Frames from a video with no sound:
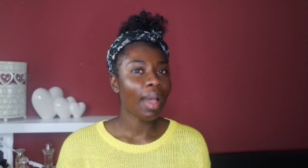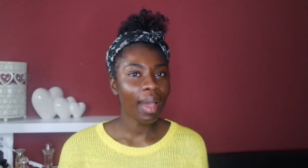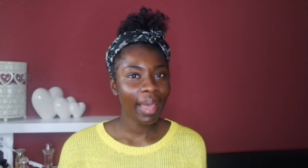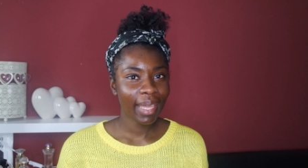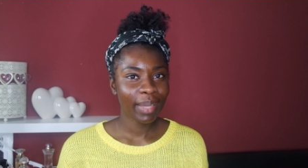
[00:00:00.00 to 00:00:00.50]

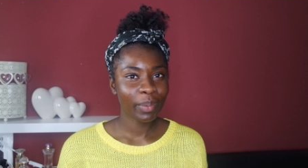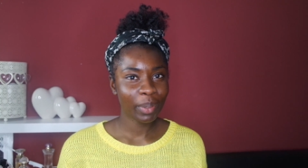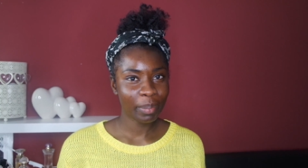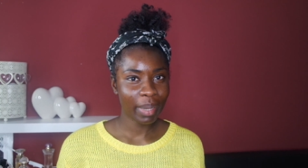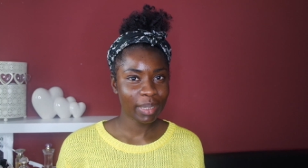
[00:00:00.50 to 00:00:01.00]
Hi,
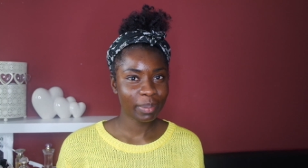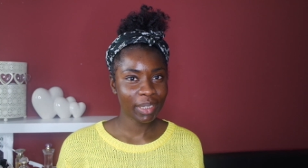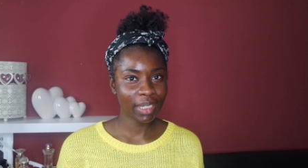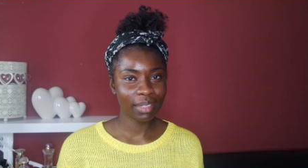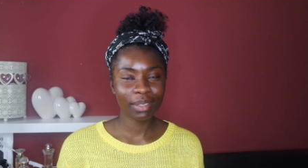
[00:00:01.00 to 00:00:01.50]
welcome back to
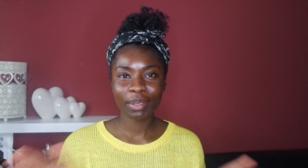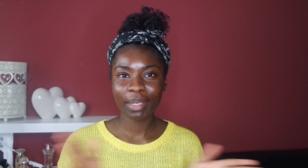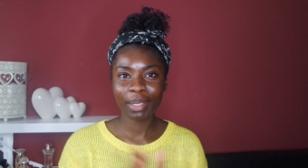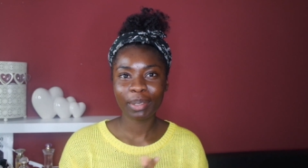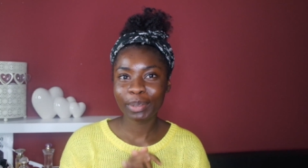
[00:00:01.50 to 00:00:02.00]
my channel.
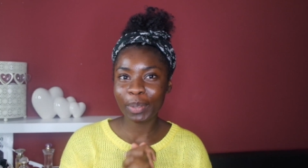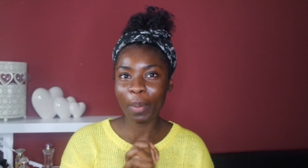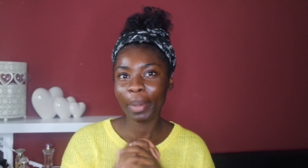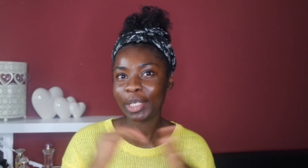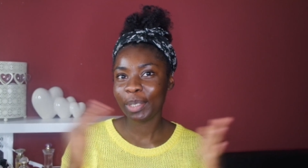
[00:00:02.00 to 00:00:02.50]
Hello to
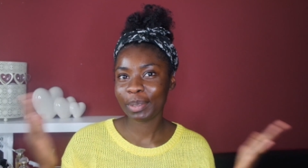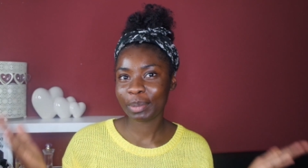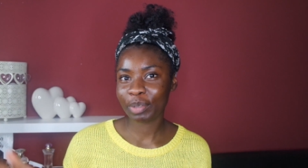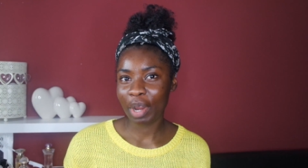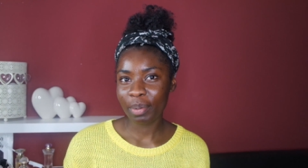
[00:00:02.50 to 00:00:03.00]
all my new
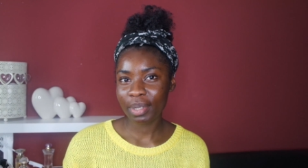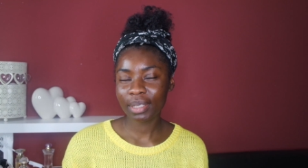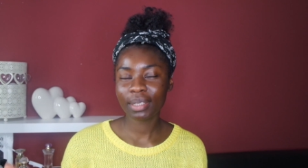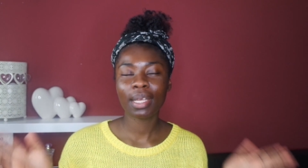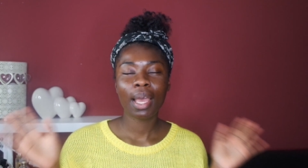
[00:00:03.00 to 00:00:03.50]

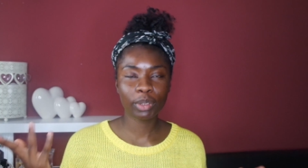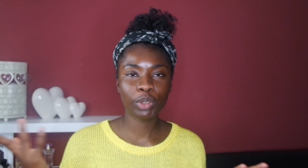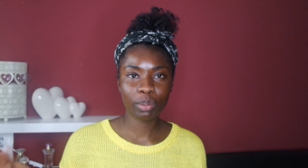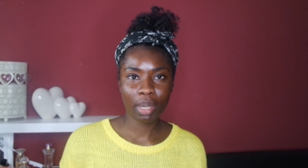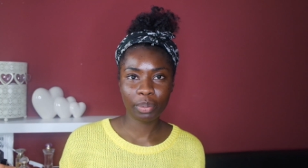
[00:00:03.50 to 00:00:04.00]
subscribers. I'm about
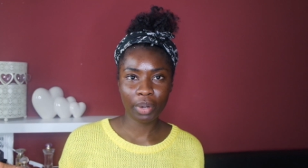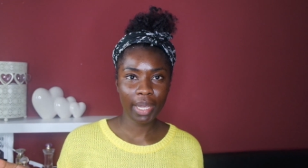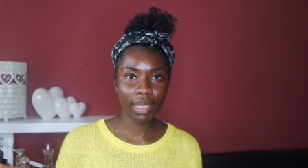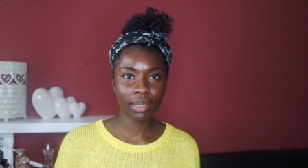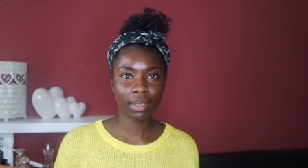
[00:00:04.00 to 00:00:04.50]
to do my
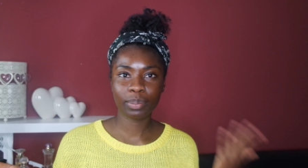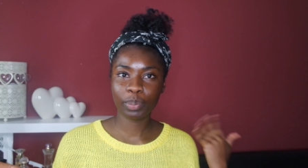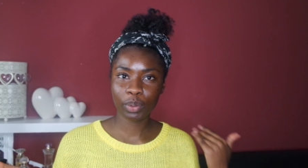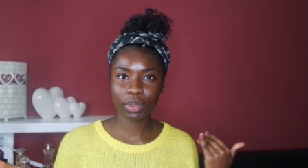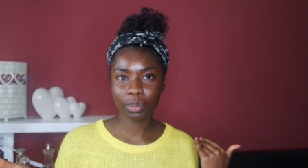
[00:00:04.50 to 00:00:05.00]
braids,
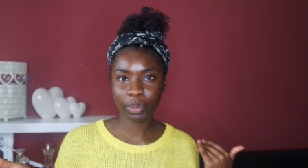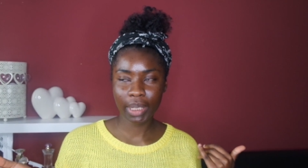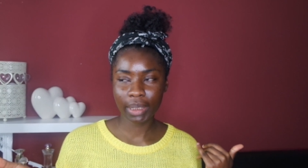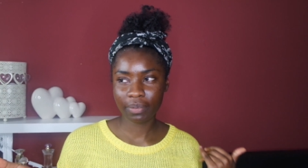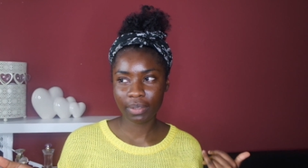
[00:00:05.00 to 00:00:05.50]
put some
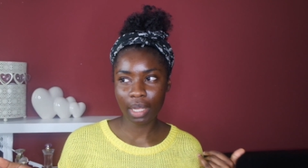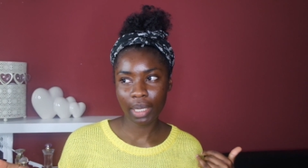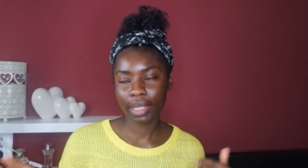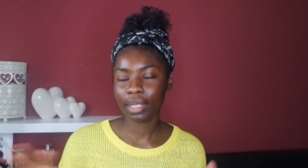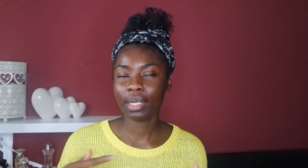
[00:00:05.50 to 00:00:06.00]
protective
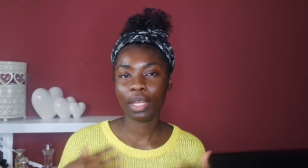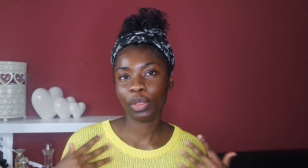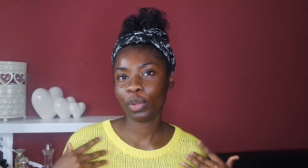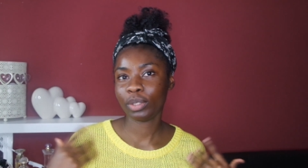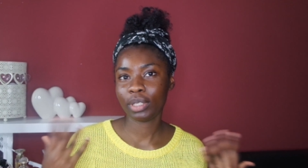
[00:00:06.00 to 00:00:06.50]
style in, and I
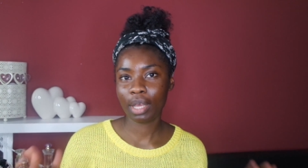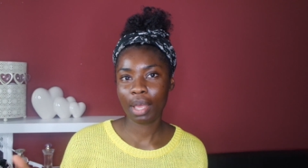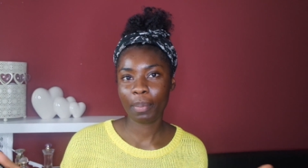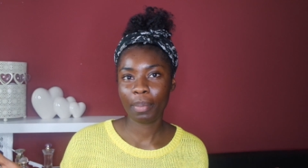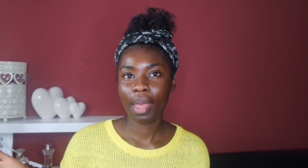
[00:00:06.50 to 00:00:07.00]
thought to
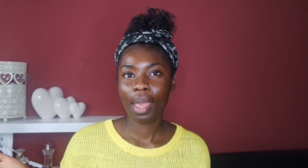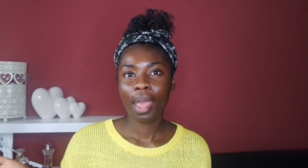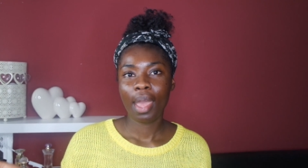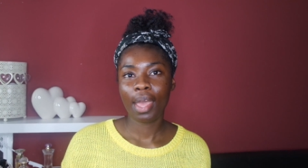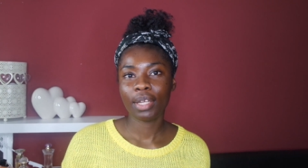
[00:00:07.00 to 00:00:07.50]
come
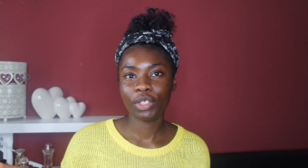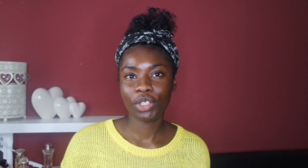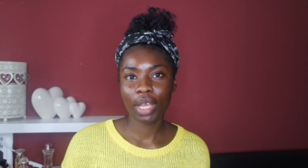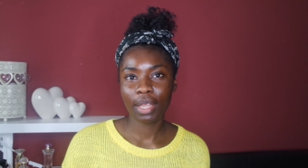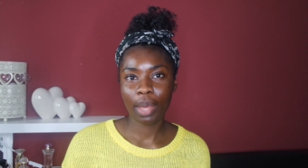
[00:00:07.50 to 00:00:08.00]
and
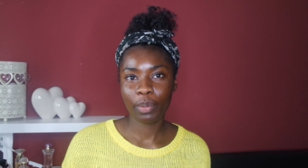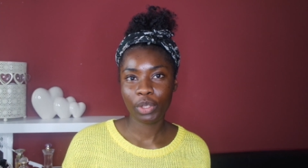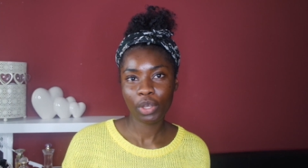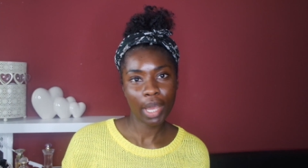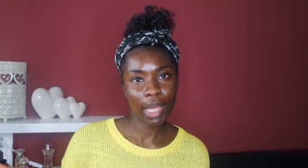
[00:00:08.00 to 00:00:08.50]
share that
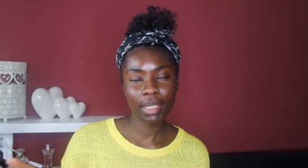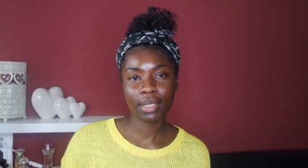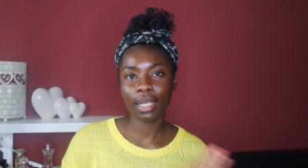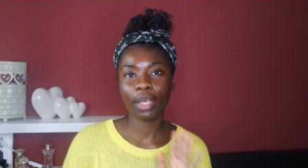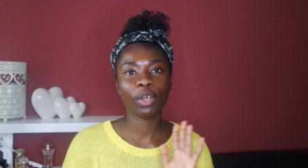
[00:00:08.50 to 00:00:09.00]
with you
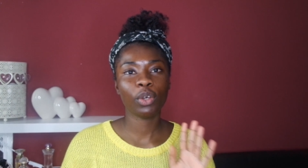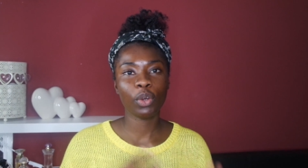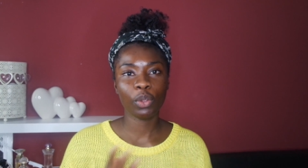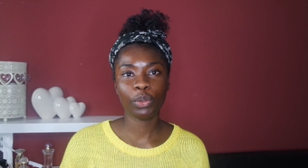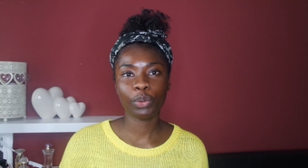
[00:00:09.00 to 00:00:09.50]
guys. Like,
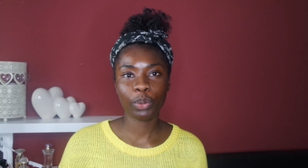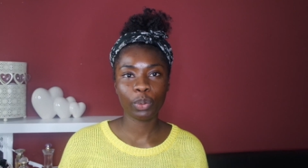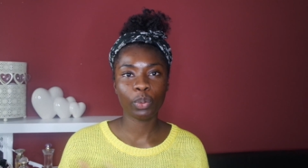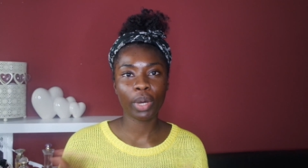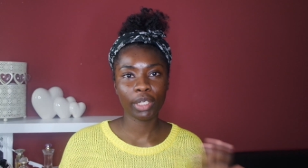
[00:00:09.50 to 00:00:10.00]
go
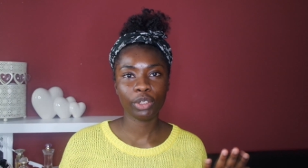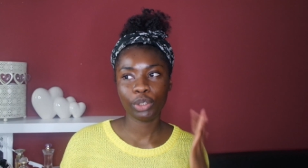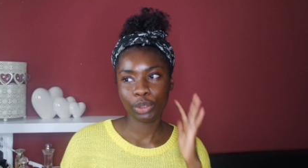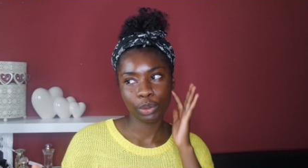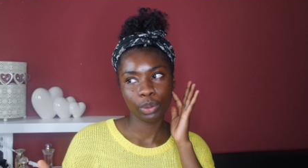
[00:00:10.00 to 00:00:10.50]
through what I
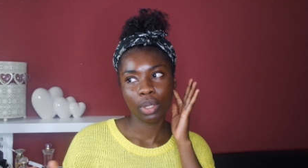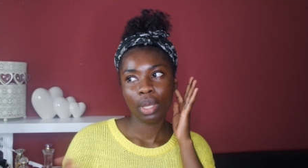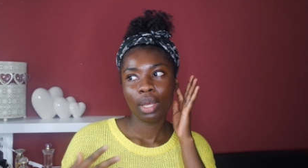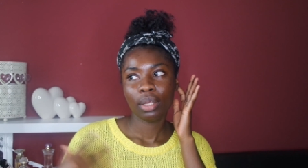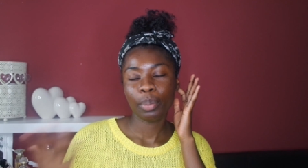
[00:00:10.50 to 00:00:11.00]
do,
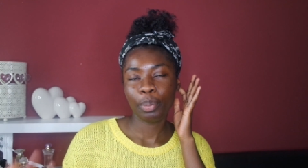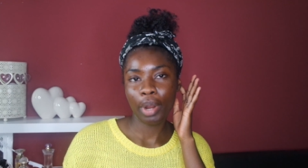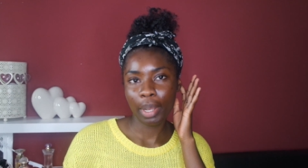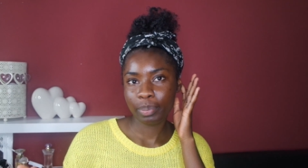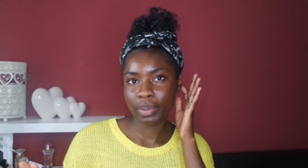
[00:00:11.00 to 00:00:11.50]
the
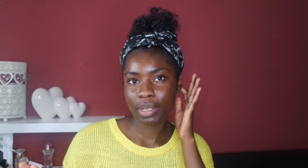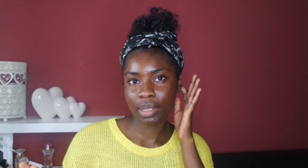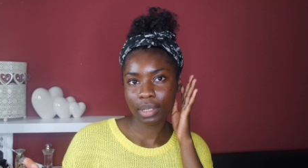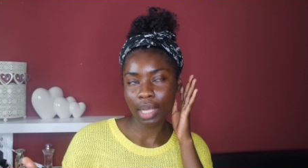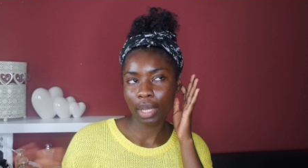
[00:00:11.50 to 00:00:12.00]

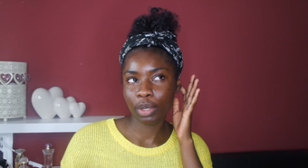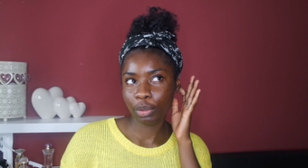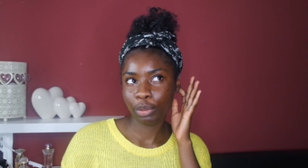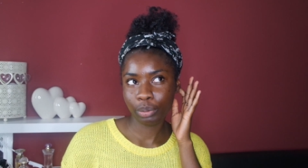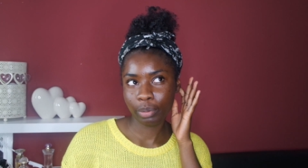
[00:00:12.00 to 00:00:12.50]
preps I
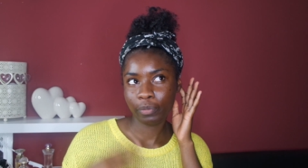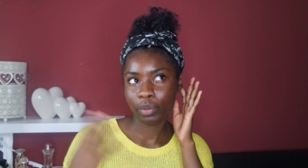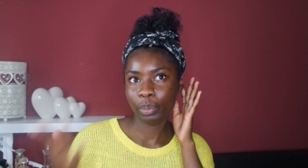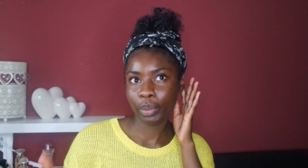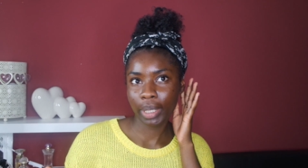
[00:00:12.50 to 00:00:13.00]
go through
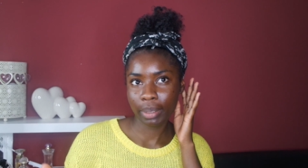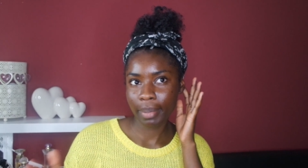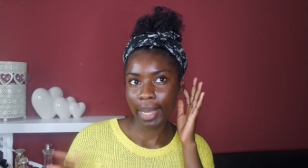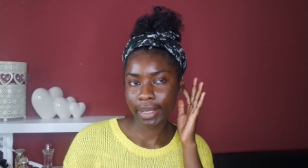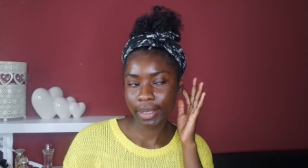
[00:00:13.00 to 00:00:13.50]
before
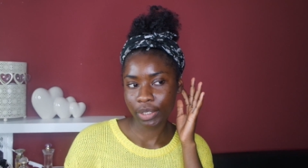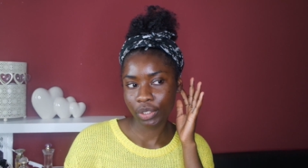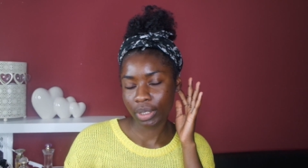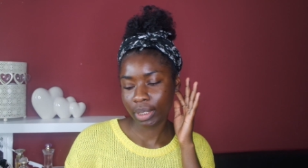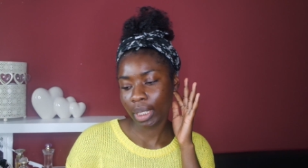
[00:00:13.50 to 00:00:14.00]
putting my
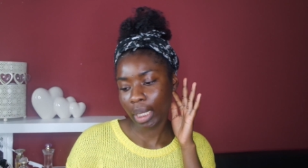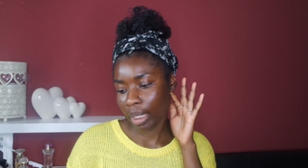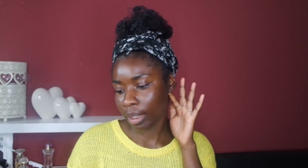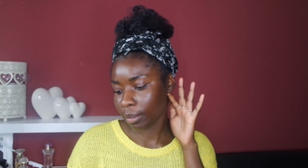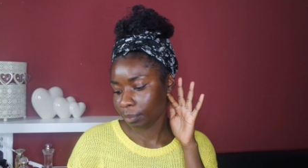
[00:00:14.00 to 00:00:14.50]
extensions
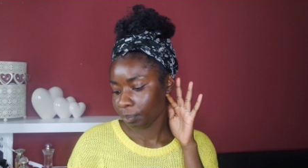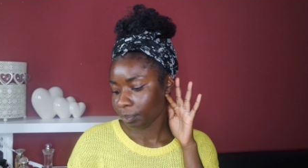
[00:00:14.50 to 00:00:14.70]
in.